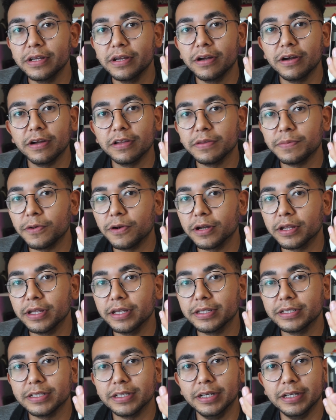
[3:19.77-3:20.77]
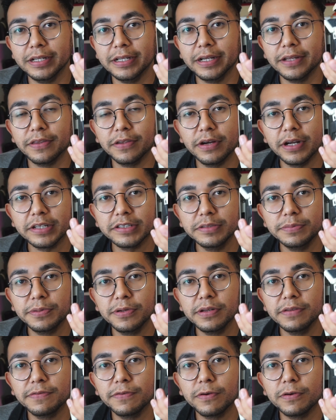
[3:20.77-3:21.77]
on the market, and they're actually
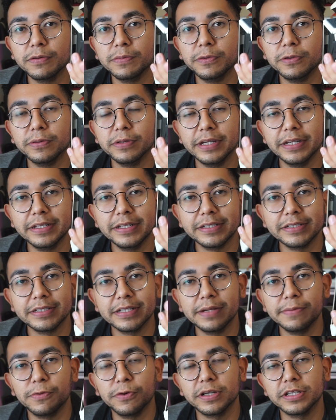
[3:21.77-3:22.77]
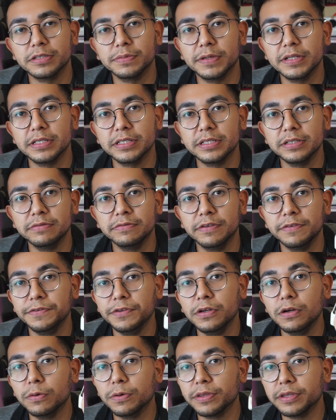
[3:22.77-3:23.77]
pretty affordable. It does get more expensive if you
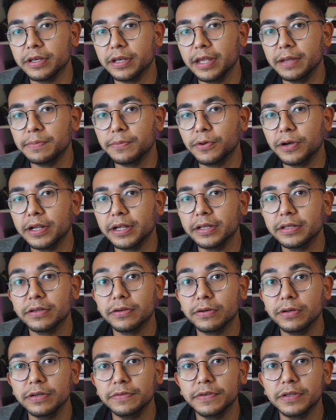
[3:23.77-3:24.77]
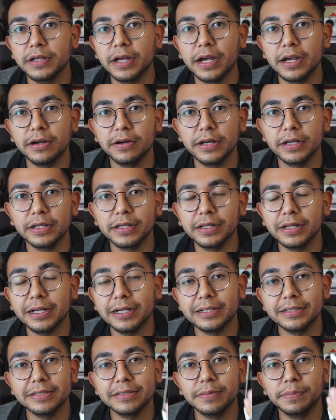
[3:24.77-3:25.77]
go with name brand or even higher end
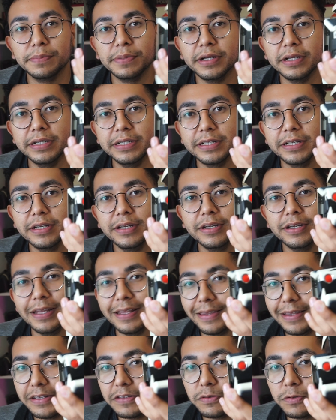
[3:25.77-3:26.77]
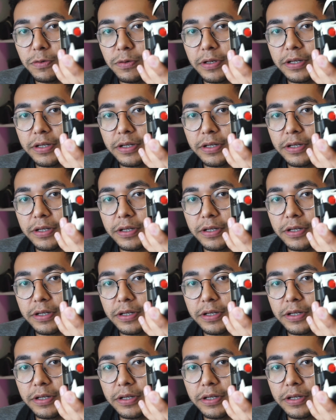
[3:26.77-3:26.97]
glass, but this will work